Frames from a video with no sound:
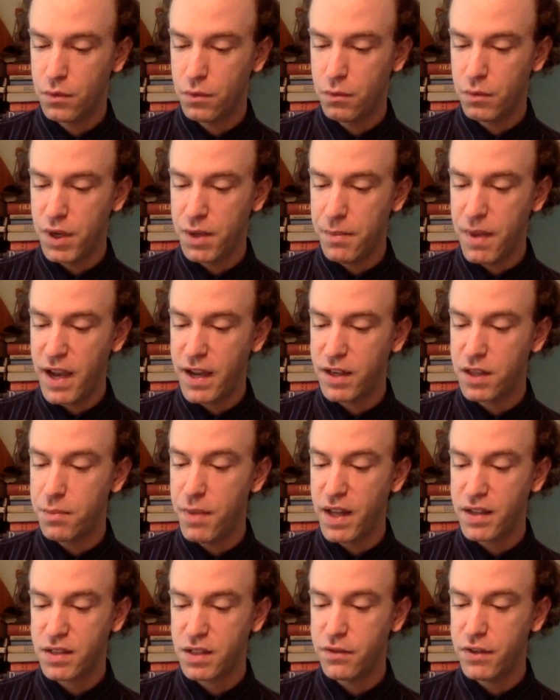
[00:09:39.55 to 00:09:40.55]
We made the
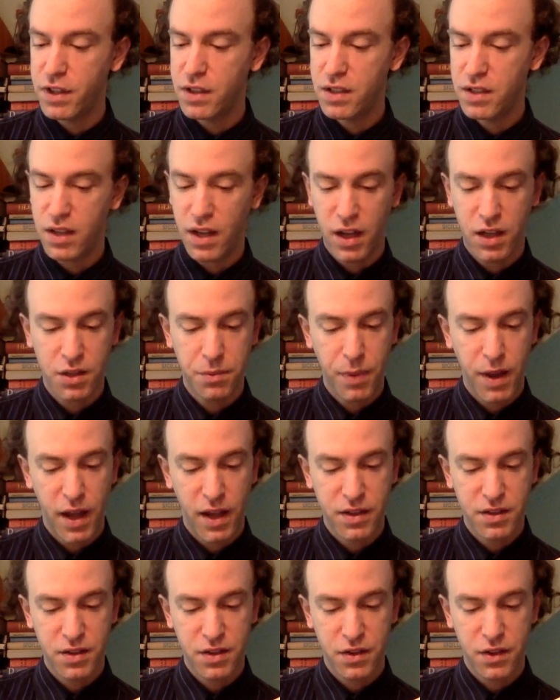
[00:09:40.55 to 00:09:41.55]
best of it and
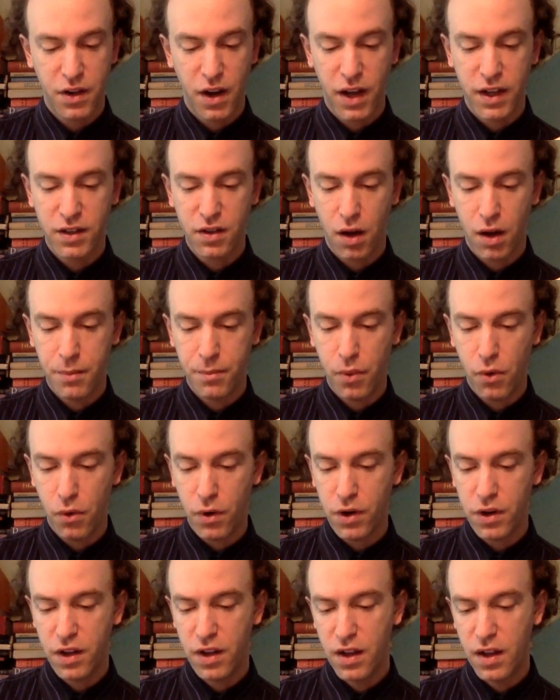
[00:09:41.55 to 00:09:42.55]
passed the night on
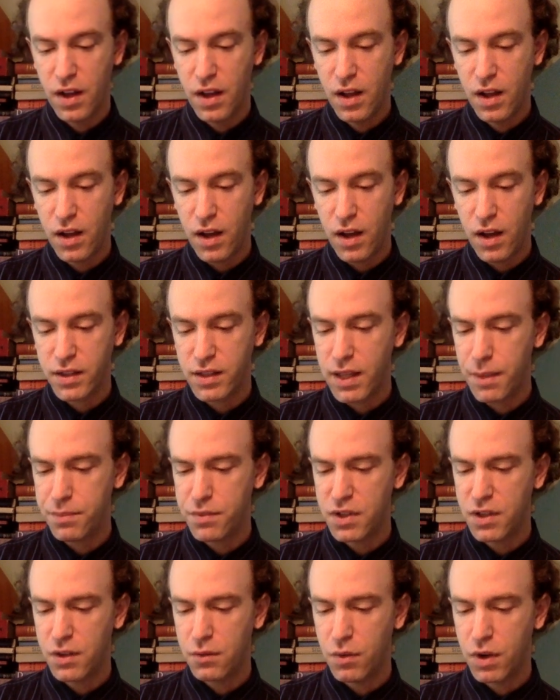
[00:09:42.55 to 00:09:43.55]
board. I
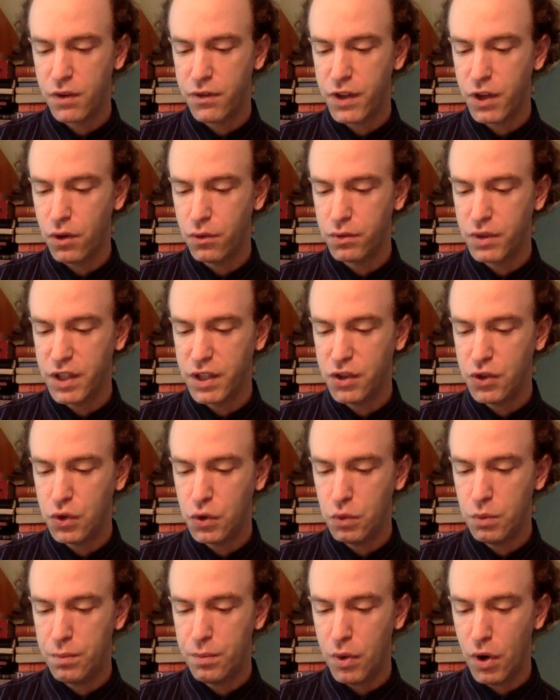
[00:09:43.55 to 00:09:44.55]
slept in one of the only
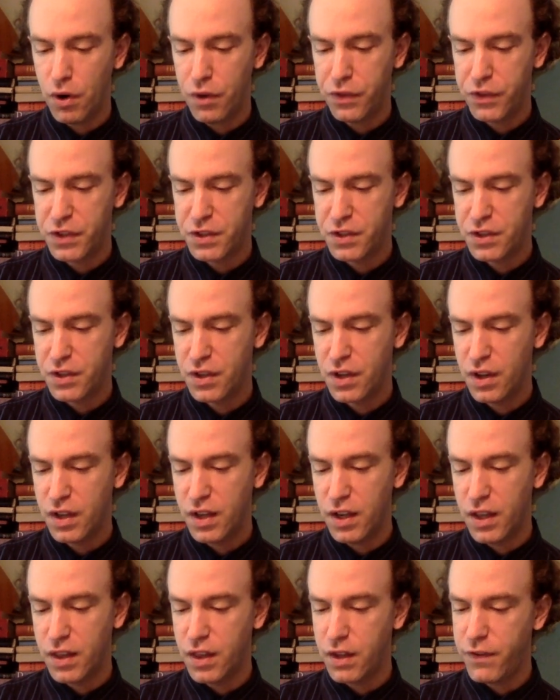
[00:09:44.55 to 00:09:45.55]
two berths
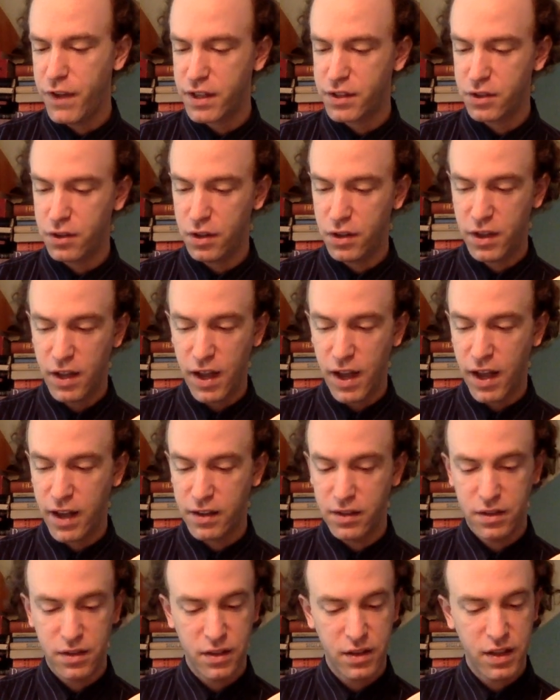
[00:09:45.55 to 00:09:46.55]
in the vessel,
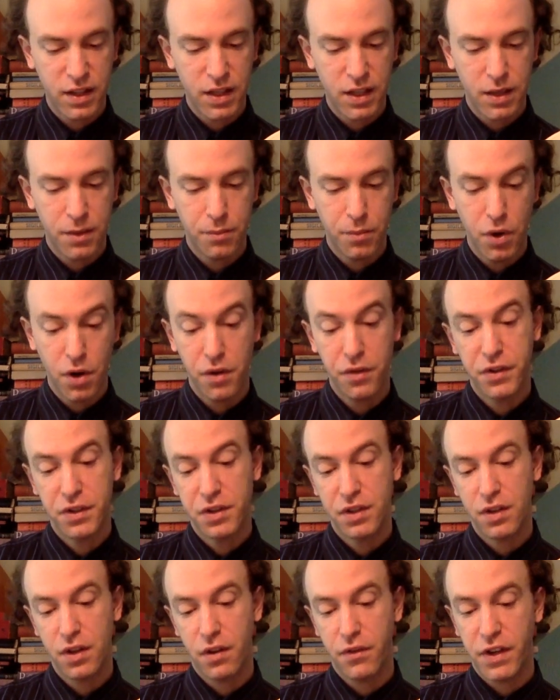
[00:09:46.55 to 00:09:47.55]
and the
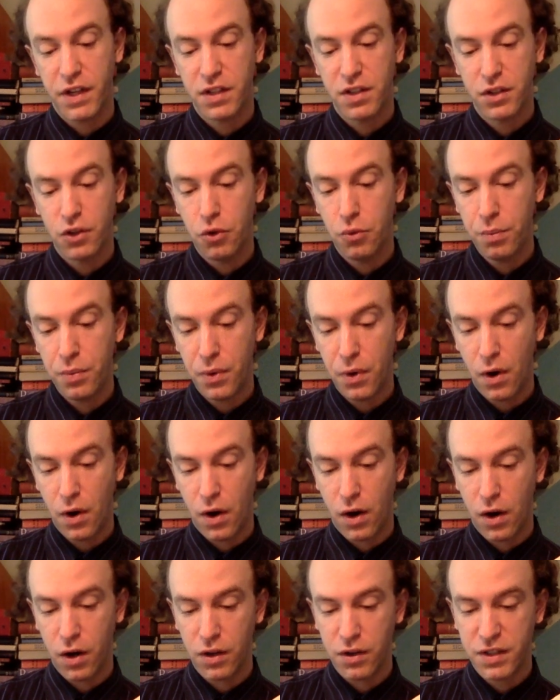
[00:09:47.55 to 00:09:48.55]
berths of a sloop
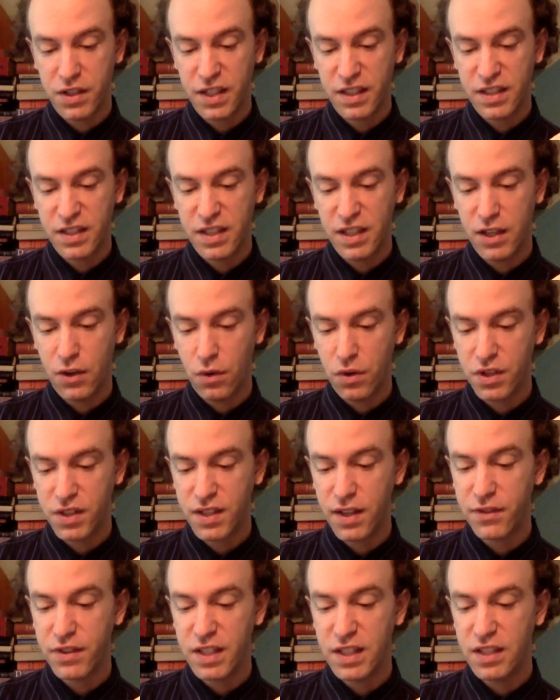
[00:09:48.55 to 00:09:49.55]
are 60 or
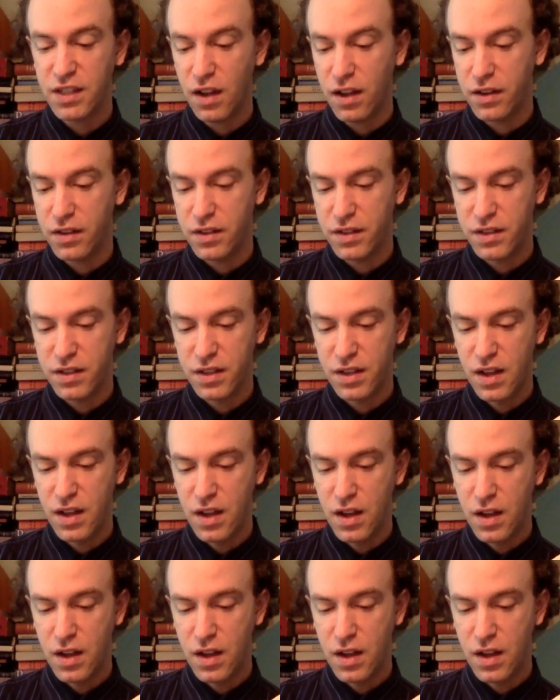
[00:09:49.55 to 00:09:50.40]
70 tons.